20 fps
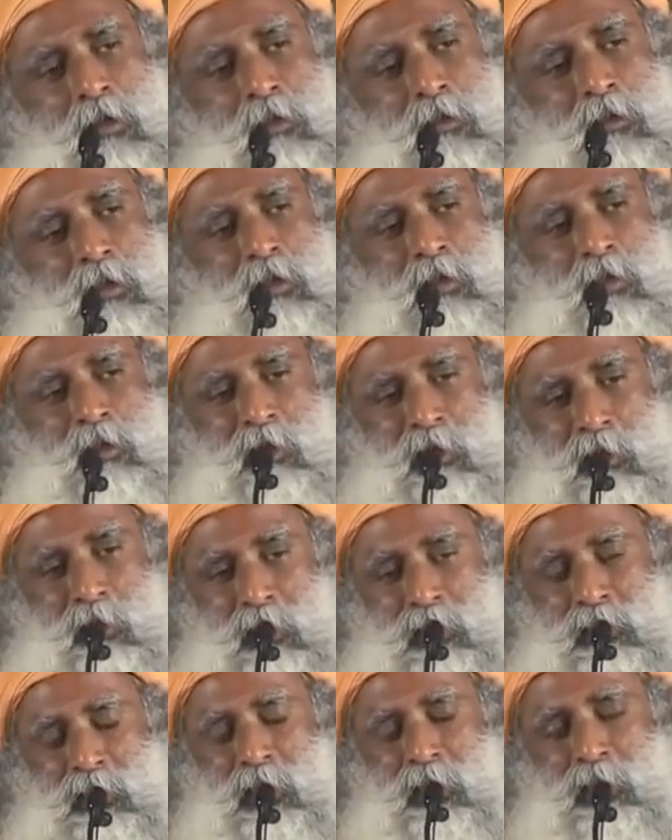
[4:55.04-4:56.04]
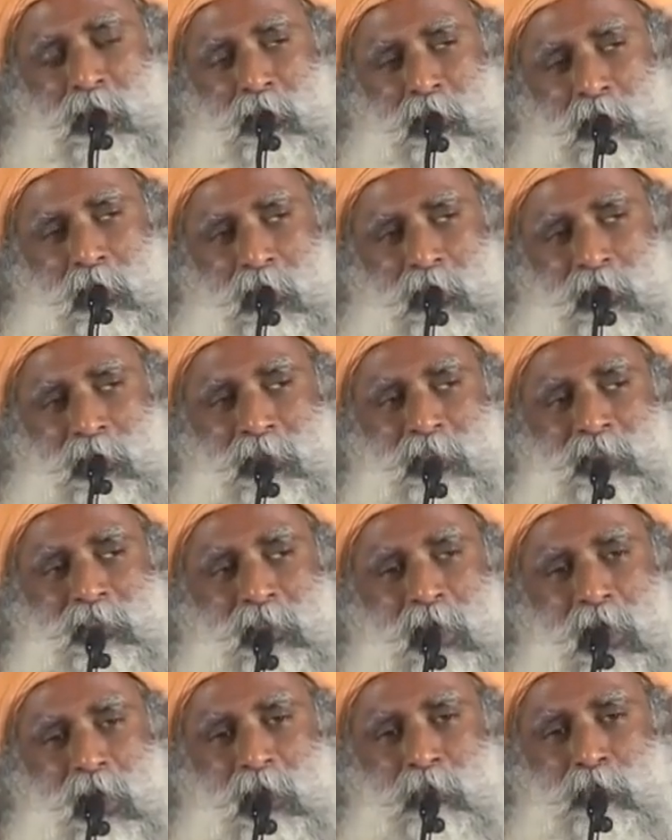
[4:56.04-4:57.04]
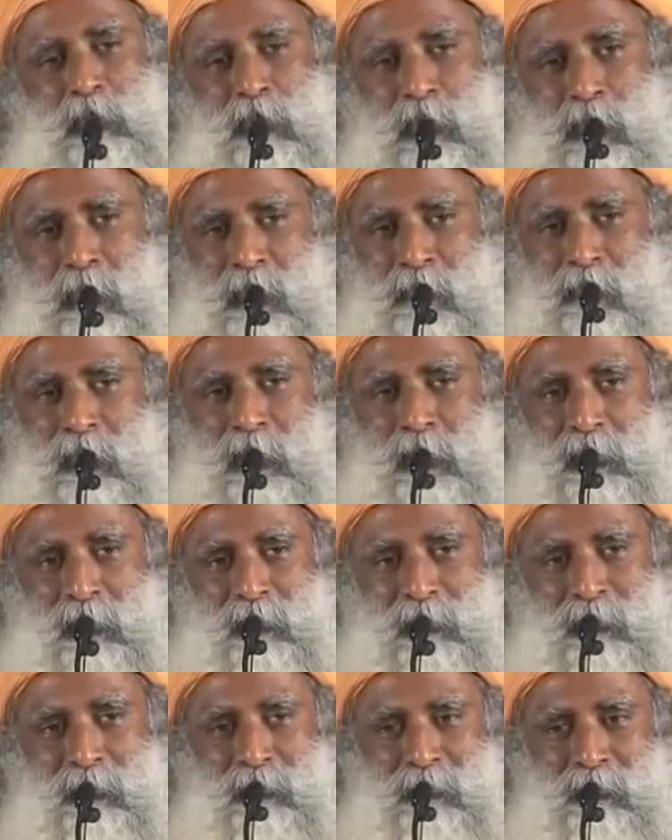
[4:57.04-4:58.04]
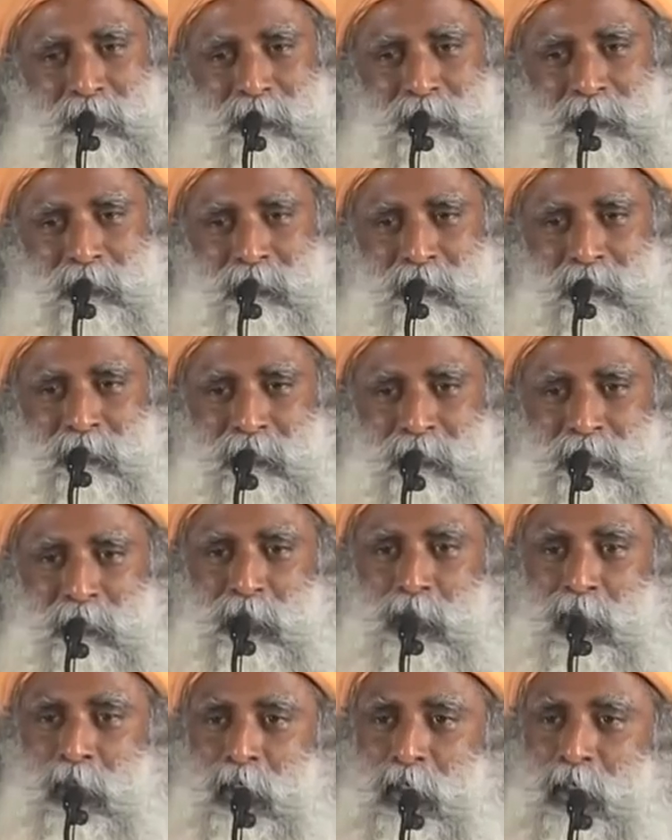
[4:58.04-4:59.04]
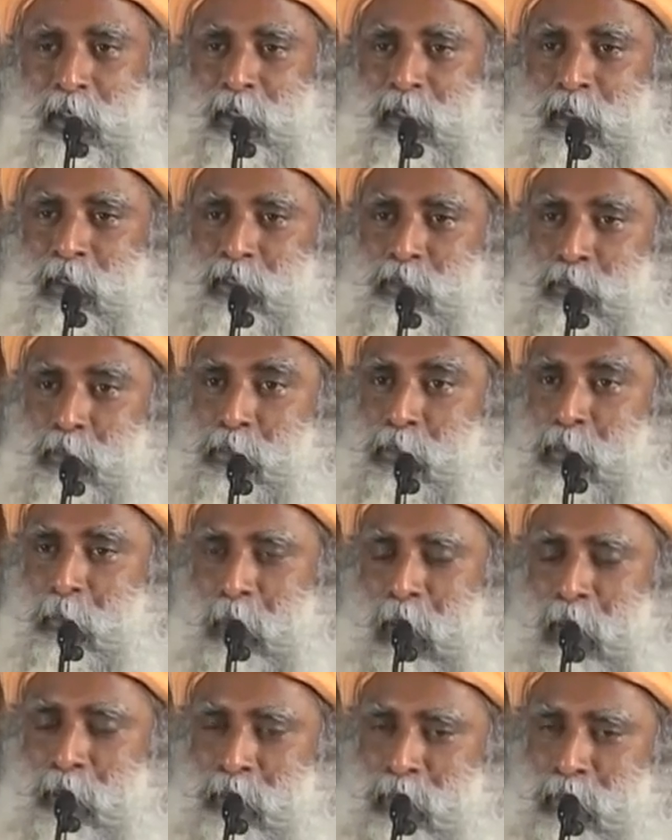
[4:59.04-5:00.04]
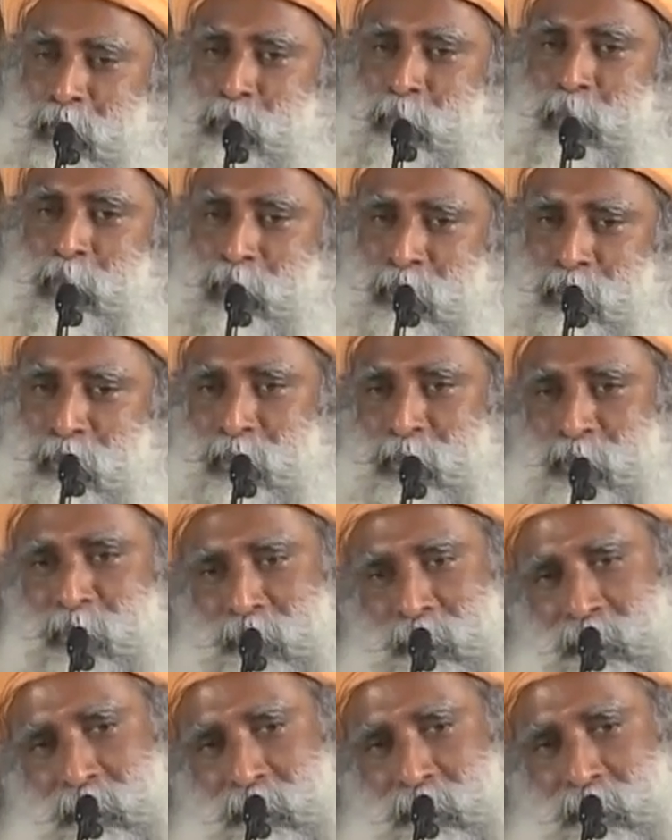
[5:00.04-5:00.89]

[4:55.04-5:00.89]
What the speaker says: Then Gargacharya thought it's time to reveal the truth about his birth.